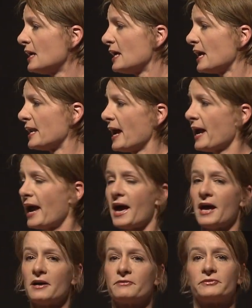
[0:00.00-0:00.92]
And I
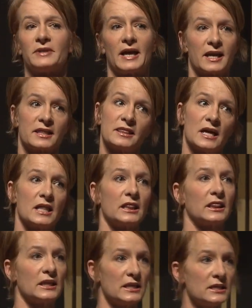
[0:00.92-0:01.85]
have like the
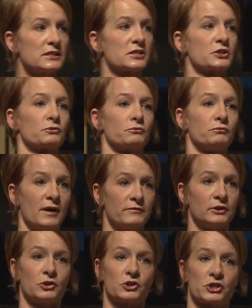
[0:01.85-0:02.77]
least
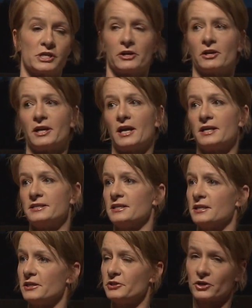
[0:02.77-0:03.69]
revolutionary
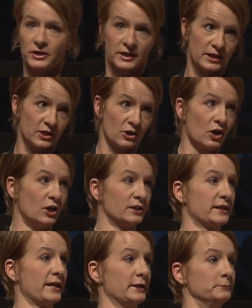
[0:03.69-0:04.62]
idea you're going to hear all
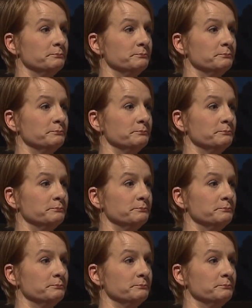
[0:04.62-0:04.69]
day.